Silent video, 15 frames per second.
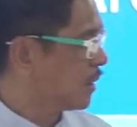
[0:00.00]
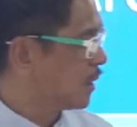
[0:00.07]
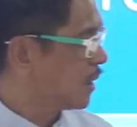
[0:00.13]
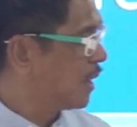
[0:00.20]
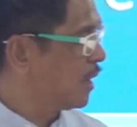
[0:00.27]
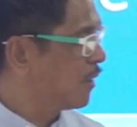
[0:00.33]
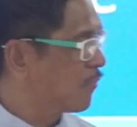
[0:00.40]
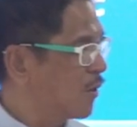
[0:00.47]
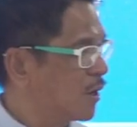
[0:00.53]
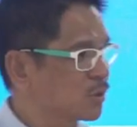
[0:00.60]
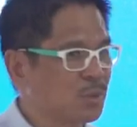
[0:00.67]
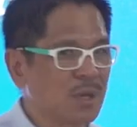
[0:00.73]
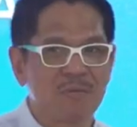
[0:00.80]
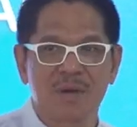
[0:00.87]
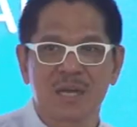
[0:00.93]
And, of course,
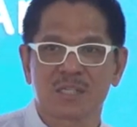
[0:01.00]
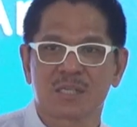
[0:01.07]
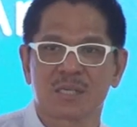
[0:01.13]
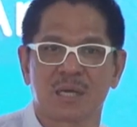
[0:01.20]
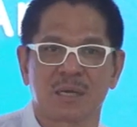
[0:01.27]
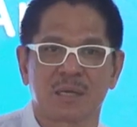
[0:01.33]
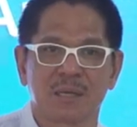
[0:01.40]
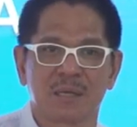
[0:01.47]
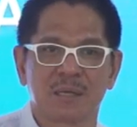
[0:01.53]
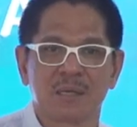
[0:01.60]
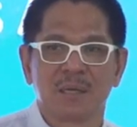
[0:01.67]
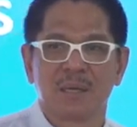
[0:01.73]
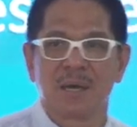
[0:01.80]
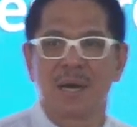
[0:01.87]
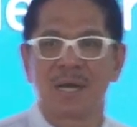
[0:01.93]
we have Asha.
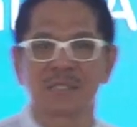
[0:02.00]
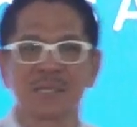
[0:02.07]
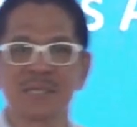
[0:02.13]
Asha